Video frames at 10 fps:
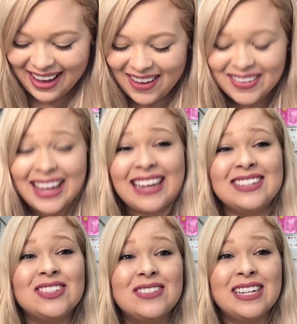Okay,
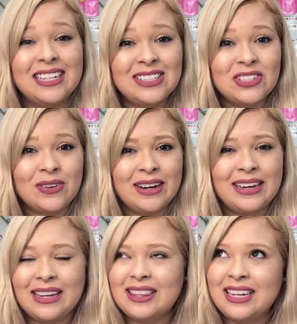so today's story,
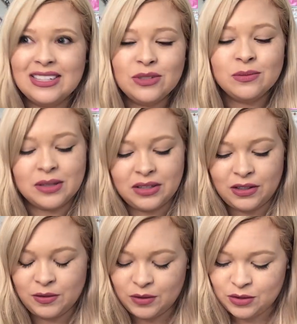I think it's a really
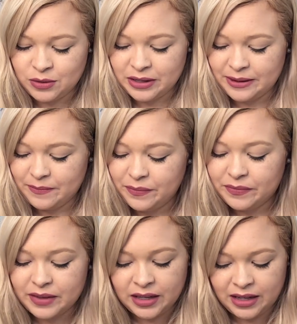cute story,
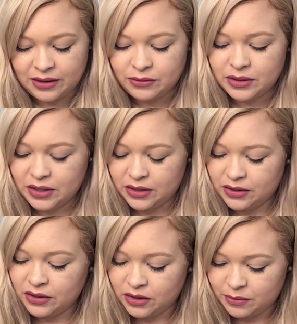again, with like
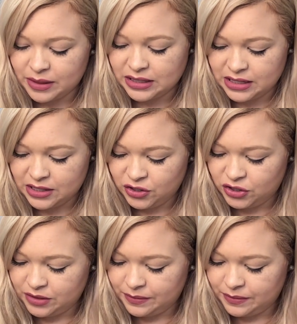a good message.